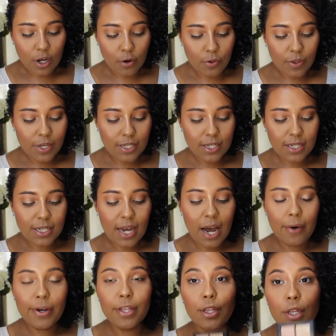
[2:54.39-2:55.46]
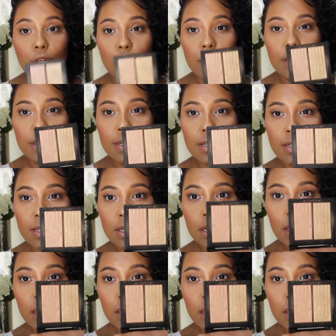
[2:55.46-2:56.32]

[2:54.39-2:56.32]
So this is how it looks,